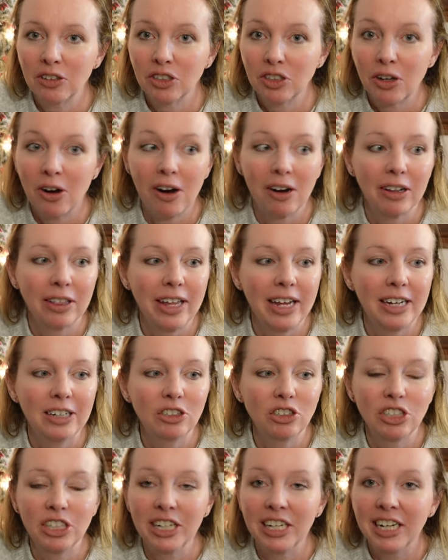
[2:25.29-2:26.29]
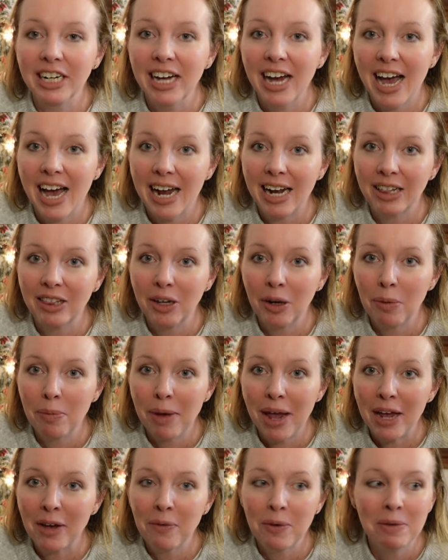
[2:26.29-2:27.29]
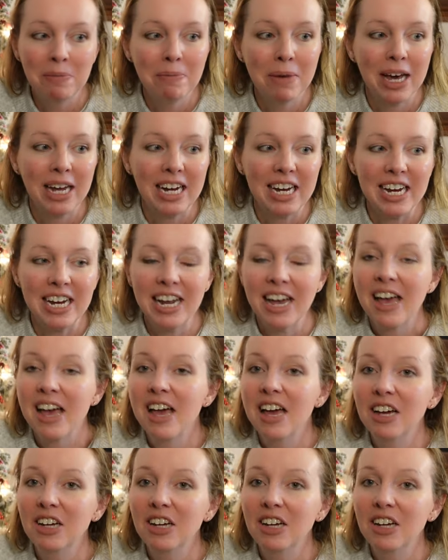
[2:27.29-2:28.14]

Scarlett, she had a little penguin buddy.